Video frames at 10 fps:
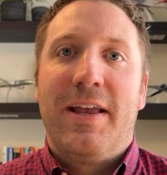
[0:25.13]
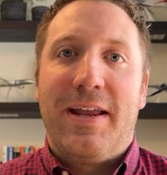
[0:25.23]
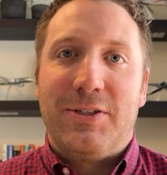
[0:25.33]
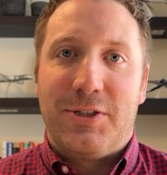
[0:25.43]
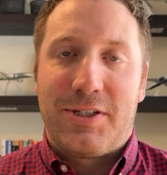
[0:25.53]

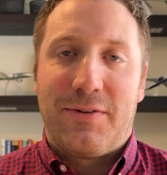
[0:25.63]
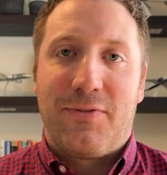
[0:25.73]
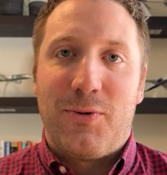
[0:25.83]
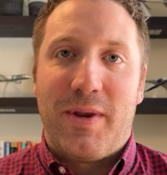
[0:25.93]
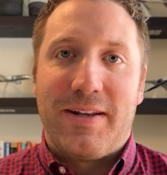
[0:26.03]
in just a
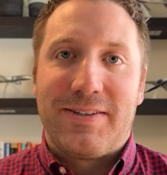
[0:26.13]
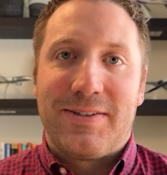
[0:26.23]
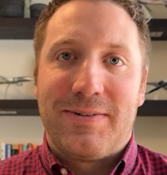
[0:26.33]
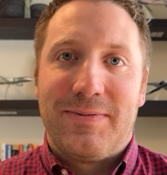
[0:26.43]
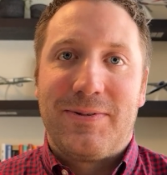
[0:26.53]
few
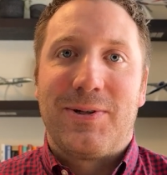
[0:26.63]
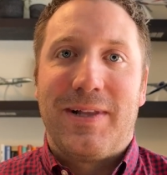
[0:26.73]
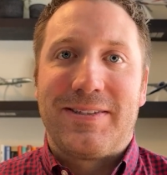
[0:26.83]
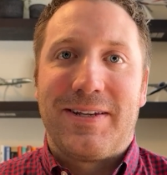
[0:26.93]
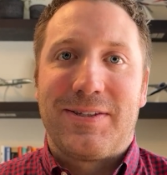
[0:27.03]
minutes. So
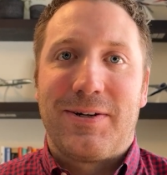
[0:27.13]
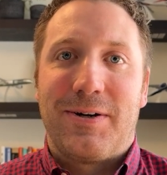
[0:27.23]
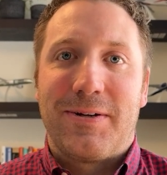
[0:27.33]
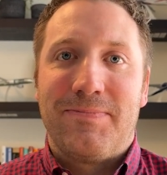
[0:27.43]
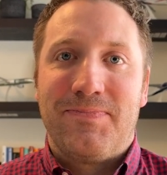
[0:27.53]
let's get started.